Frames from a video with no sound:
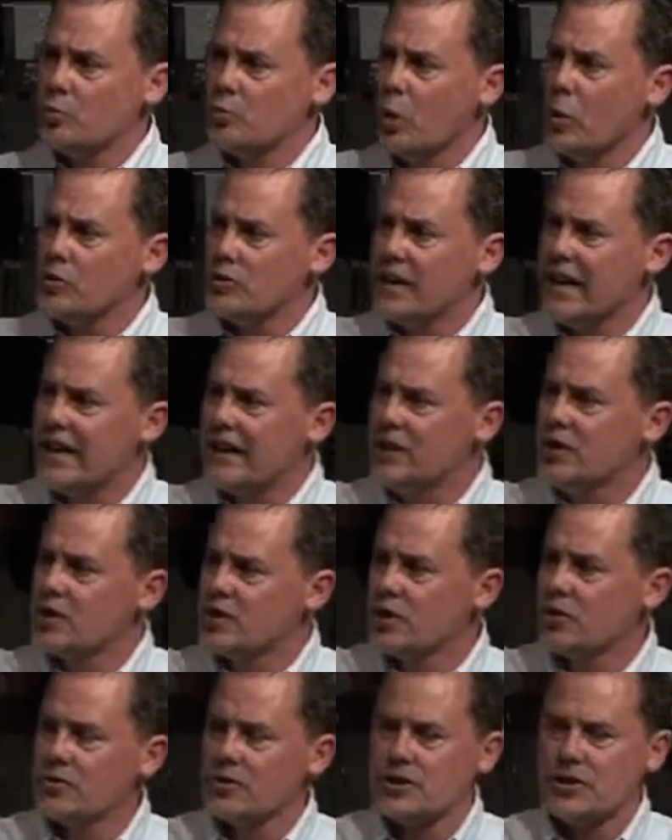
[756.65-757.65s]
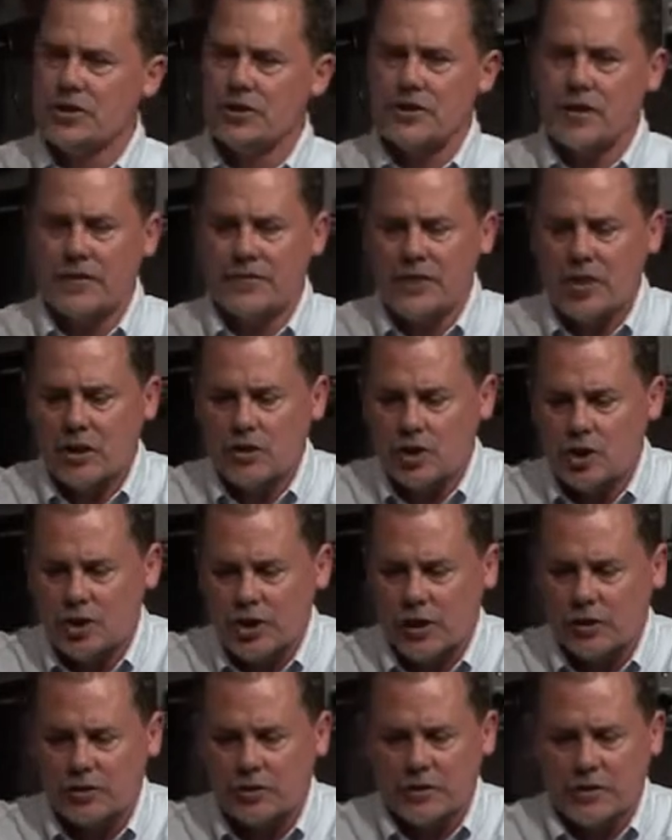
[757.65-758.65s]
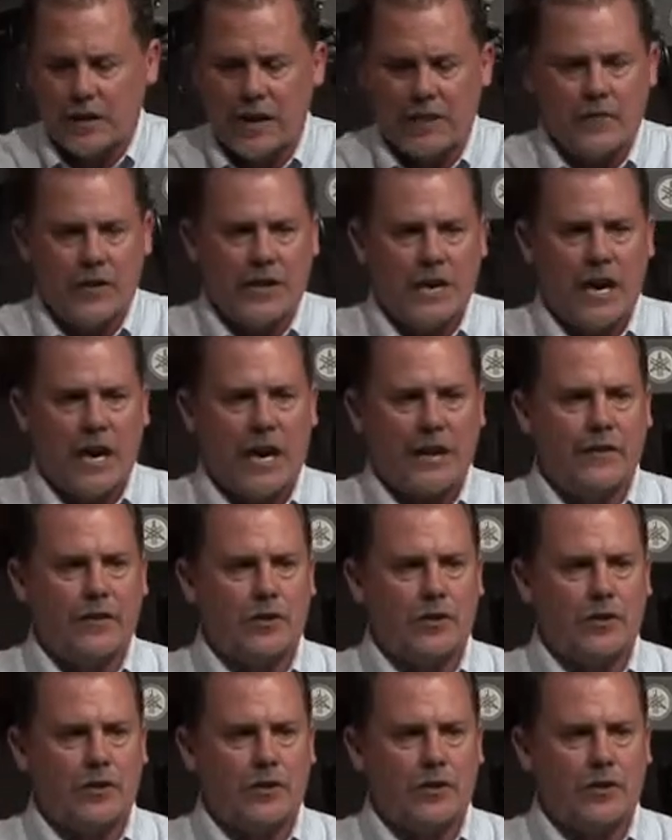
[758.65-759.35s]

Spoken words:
rotating churches have done shelter every night.